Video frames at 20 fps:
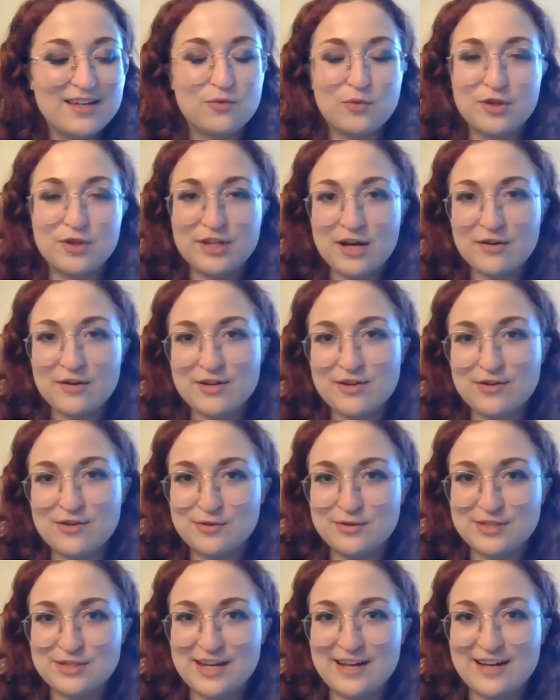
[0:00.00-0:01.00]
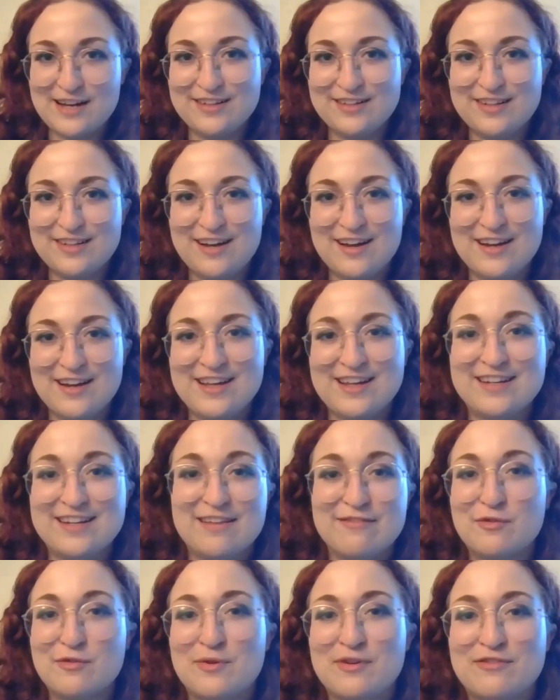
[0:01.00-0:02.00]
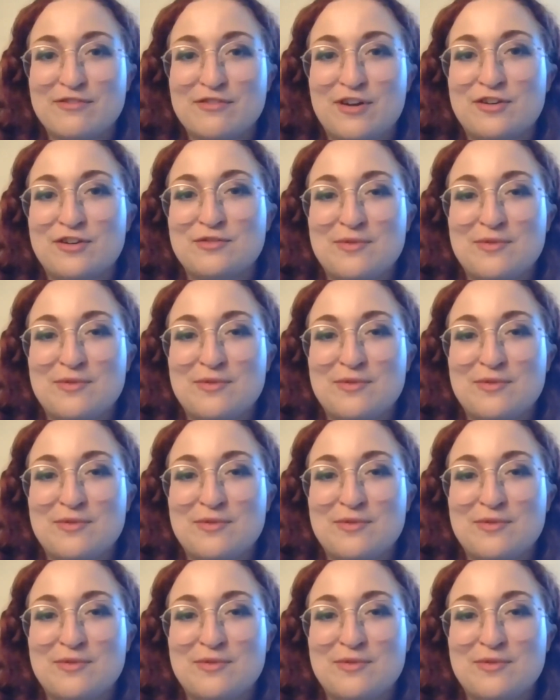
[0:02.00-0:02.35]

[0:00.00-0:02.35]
Without you, Dad, I never would have gone